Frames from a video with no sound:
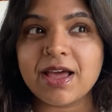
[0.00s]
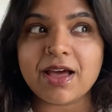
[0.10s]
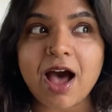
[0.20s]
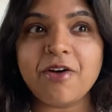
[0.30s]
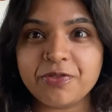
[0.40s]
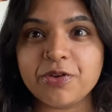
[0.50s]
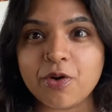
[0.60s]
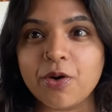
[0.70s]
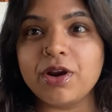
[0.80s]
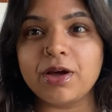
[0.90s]
After
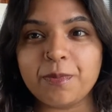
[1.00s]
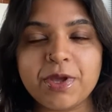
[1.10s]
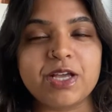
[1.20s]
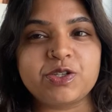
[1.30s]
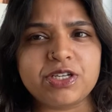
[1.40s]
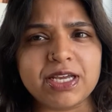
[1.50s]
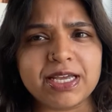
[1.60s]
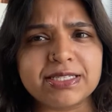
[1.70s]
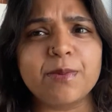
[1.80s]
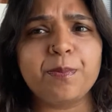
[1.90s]
all, a PhD
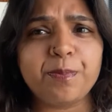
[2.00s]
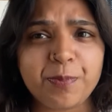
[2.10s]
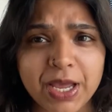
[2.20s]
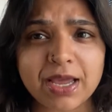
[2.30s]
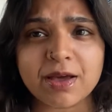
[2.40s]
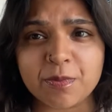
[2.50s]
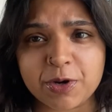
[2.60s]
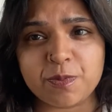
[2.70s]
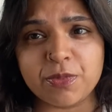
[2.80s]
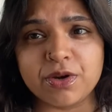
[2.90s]
is a big
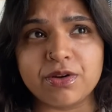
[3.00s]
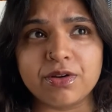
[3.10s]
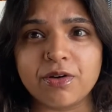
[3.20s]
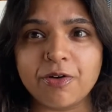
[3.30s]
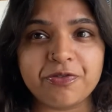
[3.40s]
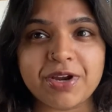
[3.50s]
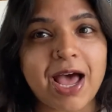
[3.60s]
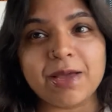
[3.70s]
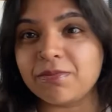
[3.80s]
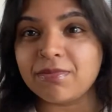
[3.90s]
commitment of
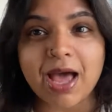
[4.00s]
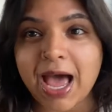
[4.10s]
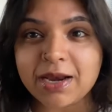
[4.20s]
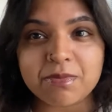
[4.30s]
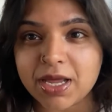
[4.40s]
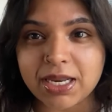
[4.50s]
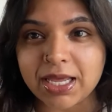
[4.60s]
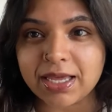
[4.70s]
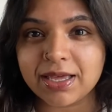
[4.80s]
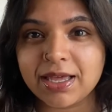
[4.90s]
time and
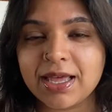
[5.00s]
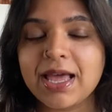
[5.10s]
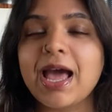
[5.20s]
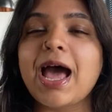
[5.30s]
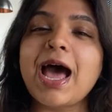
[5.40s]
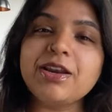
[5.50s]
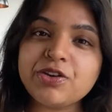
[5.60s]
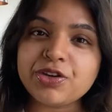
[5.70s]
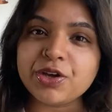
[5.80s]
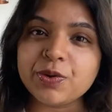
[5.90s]
money.
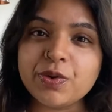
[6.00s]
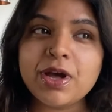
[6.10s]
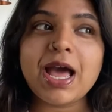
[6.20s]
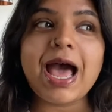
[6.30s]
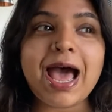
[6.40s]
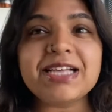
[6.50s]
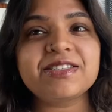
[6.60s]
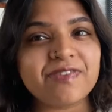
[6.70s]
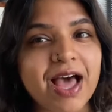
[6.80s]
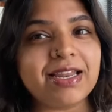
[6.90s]
And two,
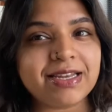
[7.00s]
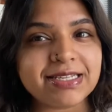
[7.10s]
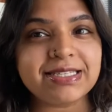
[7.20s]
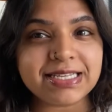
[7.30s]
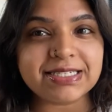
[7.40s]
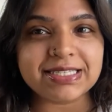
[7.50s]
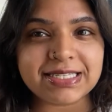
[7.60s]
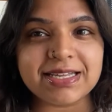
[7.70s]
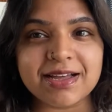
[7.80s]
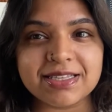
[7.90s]
as valid as these
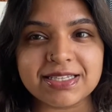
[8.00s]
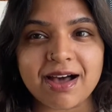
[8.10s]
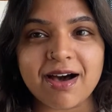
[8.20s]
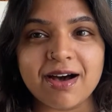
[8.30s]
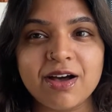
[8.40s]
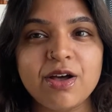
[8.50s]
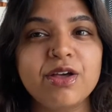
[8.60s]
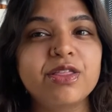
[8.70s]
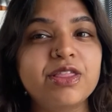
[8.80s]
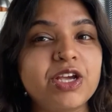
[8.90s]
concerns are,
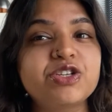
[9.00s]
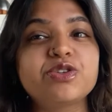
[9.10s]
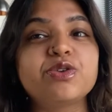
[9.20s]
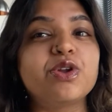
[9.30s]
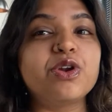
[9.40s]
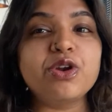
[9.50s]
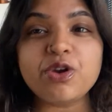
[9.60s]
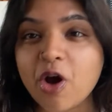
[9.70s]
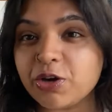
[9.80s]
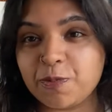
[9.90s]
they should
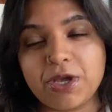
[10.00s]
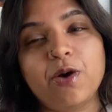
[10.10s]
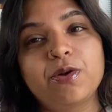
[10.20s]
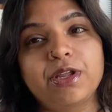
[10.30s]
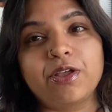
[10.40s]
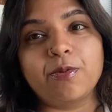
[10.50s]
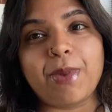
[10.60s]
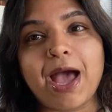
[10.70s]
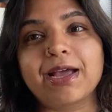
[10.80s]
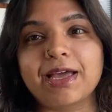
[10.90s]
not be holding you
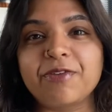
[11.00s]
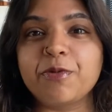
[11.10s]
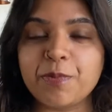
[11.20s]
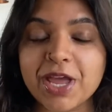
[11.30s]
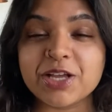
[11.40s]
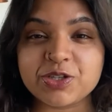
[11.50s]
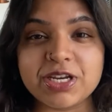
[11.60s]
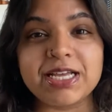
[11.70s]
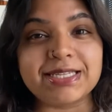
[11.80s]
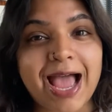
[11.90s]
back if a
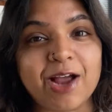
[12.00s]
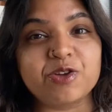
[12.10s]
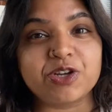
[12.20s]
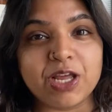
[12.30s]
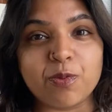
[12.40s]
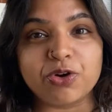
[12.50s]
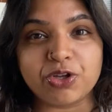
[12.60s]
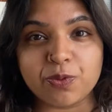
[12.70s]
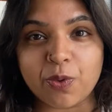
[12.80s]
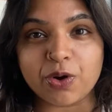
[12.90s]
PhD is actually what
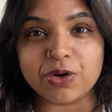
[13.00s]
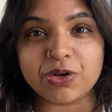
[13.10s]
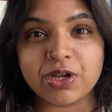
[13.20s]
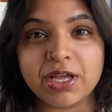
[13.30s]
you want.